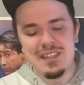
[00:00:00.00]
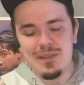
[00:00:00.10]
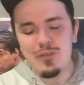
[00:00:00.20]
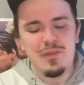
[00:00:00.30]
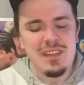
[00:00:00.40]
Like,
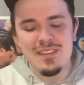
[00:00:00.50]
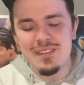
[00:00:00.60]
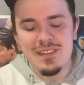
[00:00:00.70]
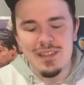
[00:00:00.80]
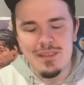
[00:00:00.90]

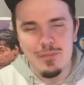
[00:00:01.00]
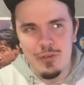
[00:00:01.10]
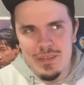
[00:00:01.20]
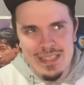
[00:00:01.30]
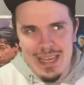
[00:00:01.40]
the
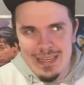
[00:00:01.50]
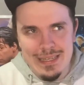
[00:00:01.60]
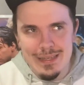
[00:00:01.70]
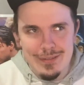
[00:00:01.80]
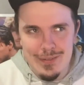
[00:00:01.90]
movies
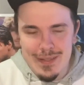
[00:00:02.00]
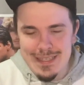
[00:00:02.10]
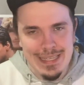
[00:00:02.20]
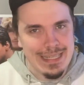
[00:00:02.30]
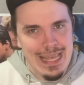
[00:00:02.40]
ended in
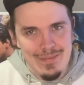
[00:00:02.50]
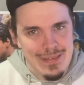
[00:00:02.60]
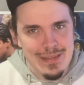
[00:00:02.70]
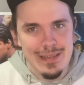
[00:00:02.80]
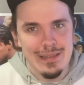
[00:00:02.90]

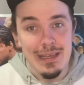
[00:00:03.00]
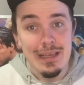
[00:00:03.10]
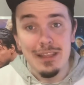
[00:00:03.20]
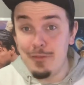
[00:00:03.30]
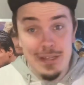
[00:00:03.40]
2011, and
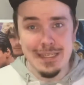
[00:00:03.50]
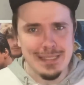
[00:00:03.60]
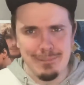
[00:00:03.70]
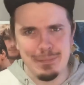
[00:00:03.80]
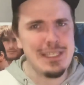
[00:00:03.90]
the
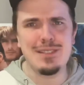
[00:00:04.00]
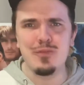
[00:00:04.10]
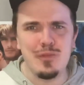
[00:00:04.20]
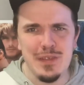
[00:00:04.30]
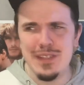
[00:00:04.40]
Fantastic Beasts
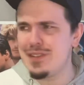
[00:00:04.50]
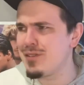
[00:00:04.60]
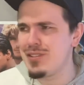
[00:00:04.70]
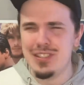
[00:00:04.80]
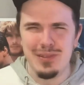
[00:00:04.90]
movies
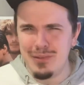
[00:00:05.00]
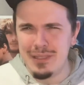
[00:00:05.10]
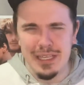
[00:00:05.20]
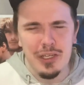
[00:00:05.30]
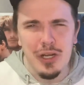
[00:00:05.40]
are still,
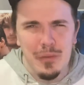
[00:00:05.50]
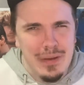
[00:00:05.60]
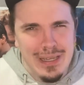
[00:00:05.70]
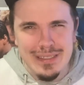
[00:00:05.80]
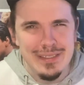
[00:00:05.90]
like,
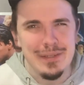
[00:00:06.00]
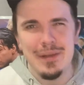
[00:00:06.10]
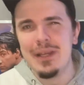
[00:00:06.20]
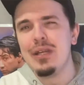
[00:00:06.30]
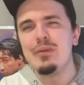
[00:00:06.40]
going, so
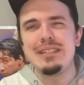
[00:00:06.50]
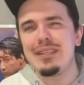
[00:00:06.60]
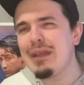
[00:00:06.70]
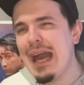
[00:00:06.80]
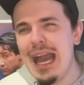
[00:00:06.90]
we
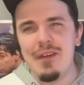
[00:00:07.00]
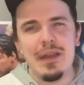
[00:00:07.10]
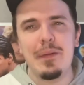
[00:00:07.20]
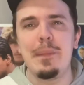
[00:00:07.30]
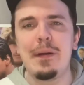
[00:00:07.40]
still have
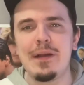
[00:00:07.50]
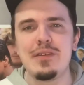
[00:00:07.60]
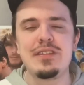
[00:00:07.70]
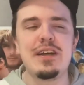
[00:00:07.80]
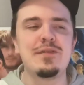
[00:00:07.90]
Harry
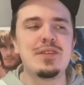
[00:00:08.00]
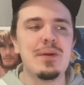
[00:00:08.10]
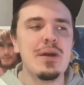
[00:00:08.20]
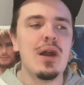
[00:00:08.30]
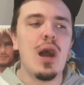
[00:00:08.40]
Potter stuff, so